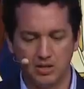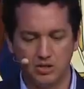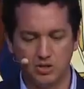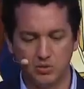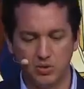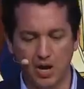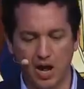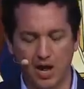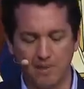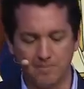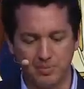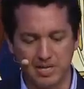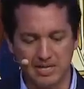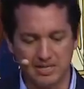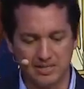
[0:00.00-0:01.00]
Do not
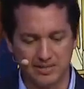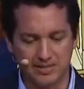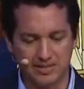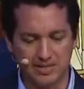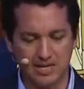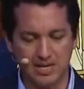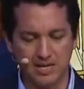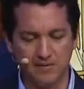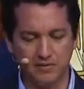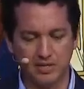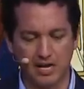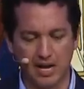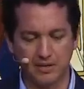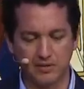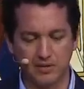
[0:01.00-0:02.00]
be deceived,
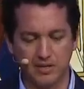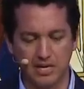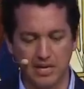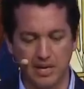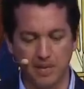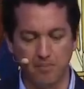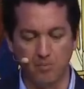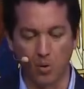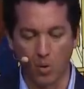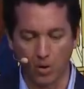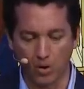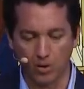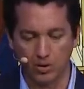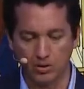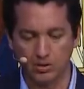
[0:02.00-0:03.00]
neither the
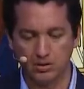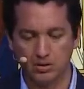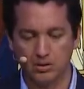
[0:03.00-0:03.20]
immoral,